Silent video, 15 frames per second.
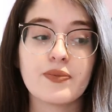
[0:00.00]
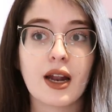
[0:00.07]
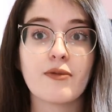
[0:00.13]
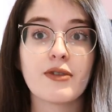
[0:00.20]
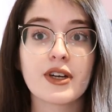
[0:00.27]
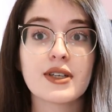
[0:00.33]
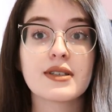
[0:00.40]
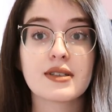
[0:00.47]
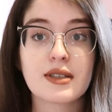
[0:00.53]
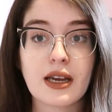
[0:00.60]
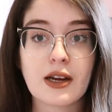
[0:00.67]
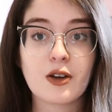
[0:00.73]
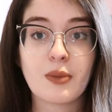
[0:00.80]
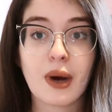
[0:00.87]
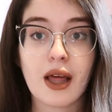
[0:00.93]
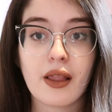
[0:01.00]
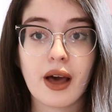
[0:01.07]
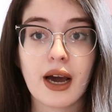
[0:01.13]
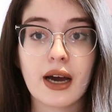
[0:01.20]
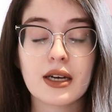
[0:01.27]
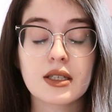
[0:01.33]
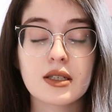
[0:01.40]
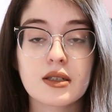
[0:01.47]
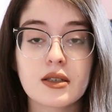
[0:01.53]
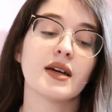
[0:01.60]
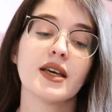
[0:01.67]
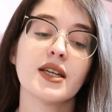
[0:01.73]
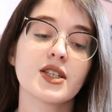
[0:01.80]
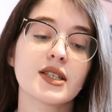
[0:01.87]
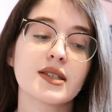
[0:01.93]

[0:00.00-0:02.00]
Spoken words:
And I'm very scared by that. And then